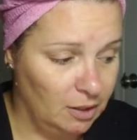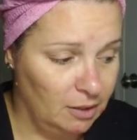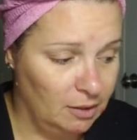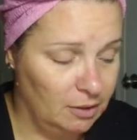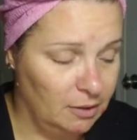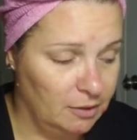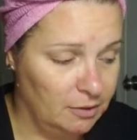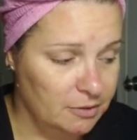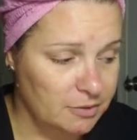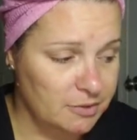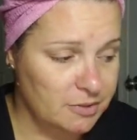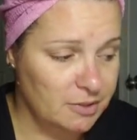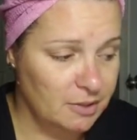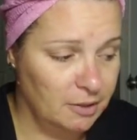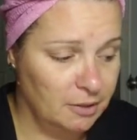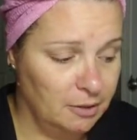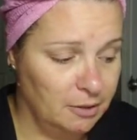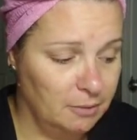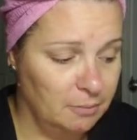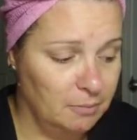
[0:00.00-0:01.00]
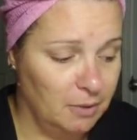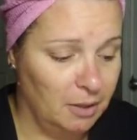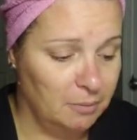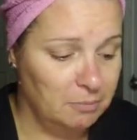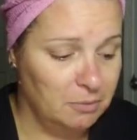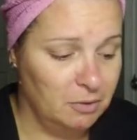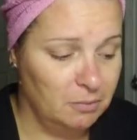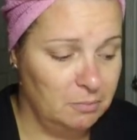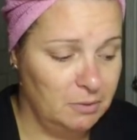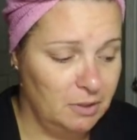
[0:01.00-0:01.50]
is I'm
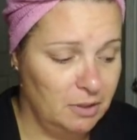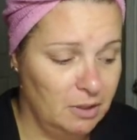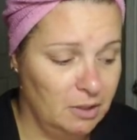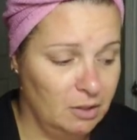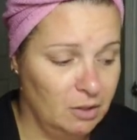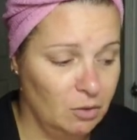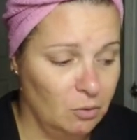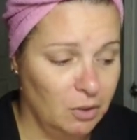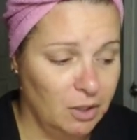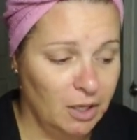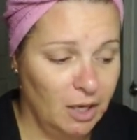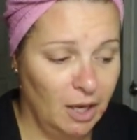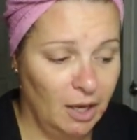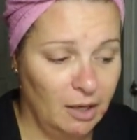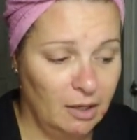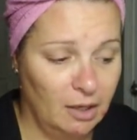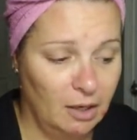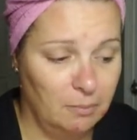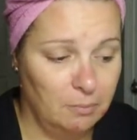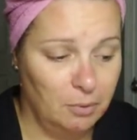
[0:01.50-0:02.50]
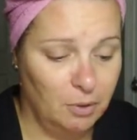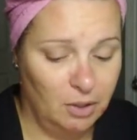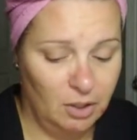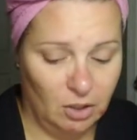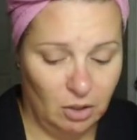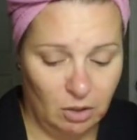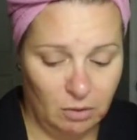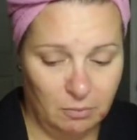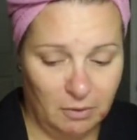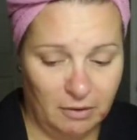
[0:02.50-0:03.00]
going to be going ahead and putting
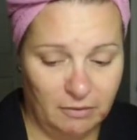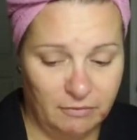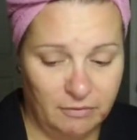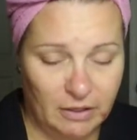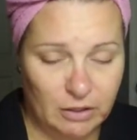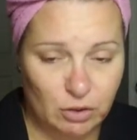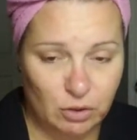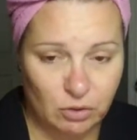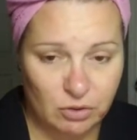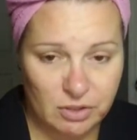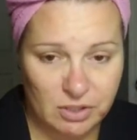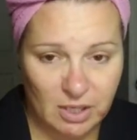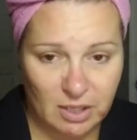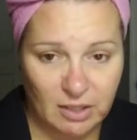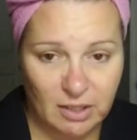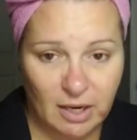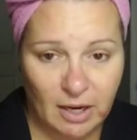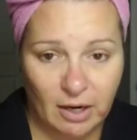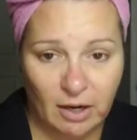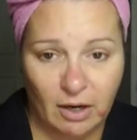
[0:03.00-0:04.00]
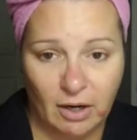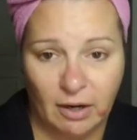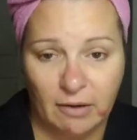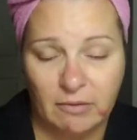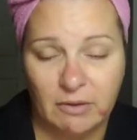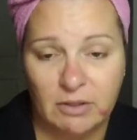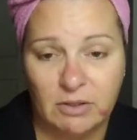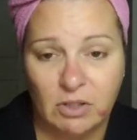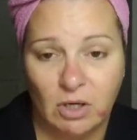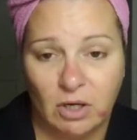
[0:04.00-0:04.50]
on my facial skincare, and
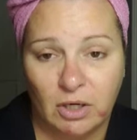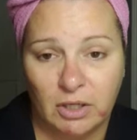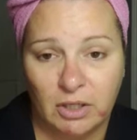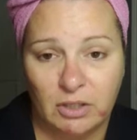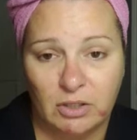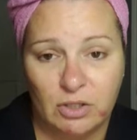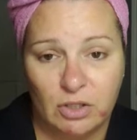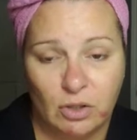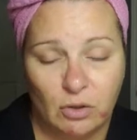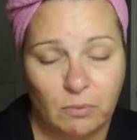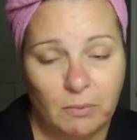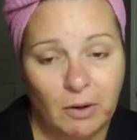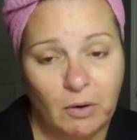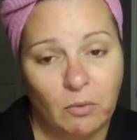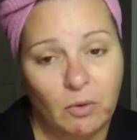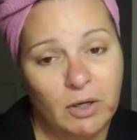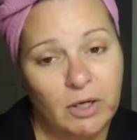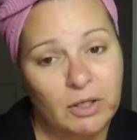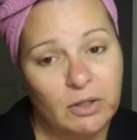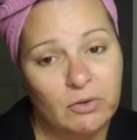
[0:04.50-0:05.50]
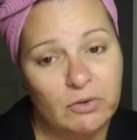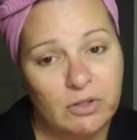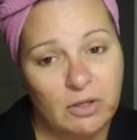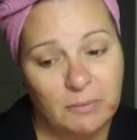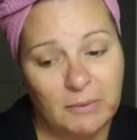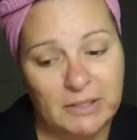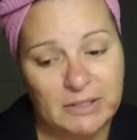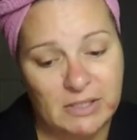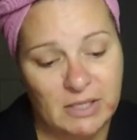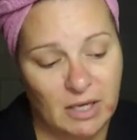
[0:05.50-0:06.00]
then talking to you about what I use on
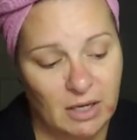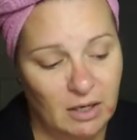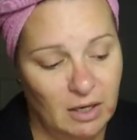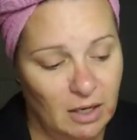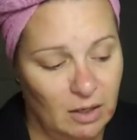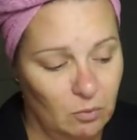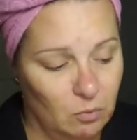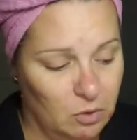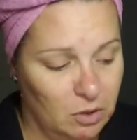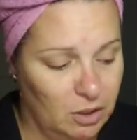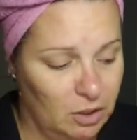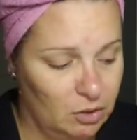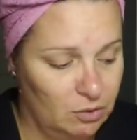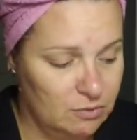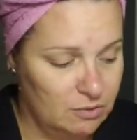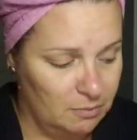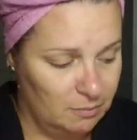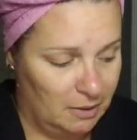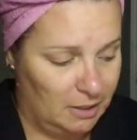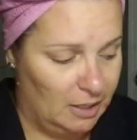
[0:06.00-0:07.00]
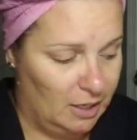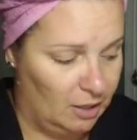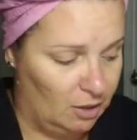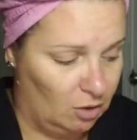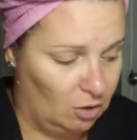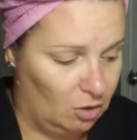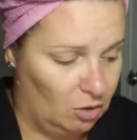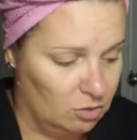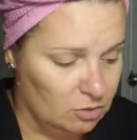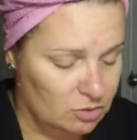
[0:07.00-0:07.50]
my skin and what I use on my
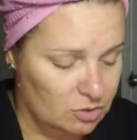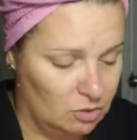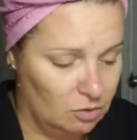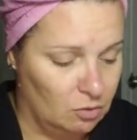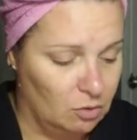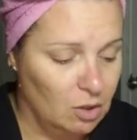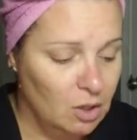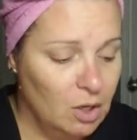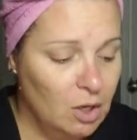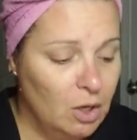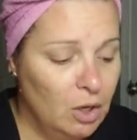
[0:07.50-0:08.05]
hair also.